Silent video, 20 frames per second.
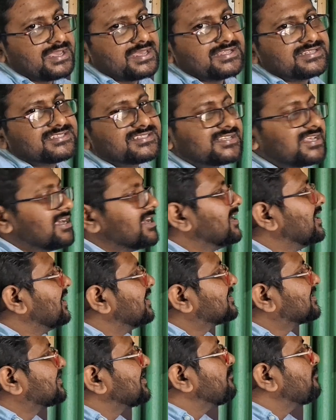is a
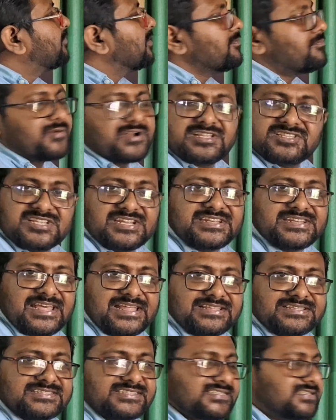simple present
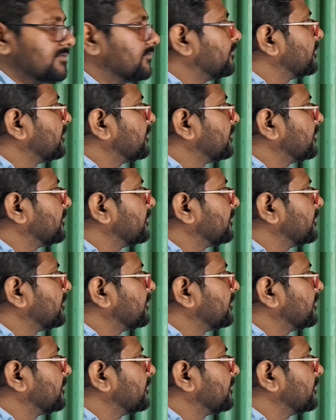tense.